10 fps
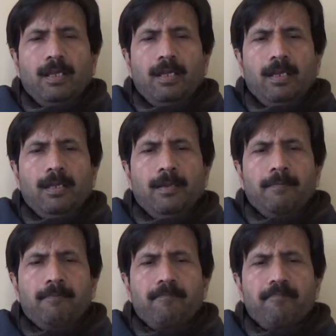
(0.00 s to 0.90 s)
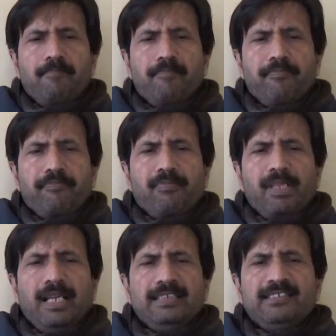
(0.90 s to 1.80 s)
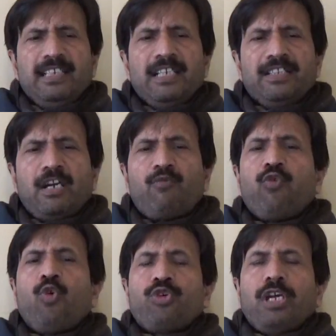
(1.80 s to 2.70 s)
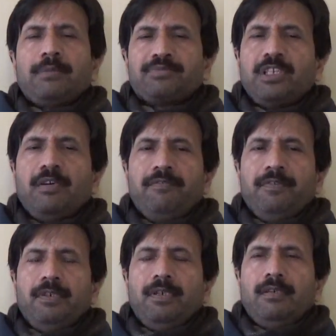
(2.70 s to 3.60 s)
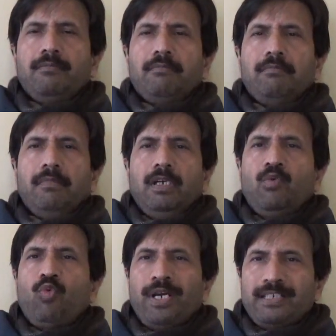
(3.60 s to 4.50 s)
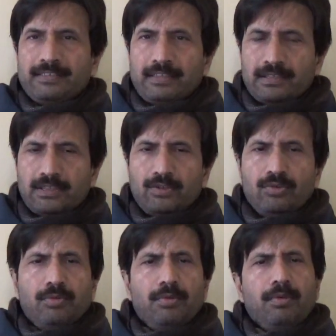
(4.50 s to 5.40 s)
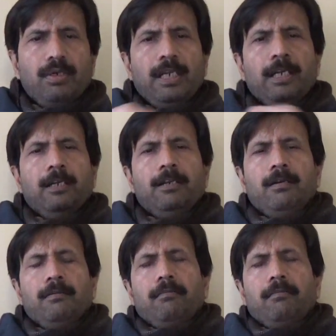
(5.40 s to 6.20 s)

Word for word: Uh, as I said, there are four types of uh, uh viruses, you know, and uh,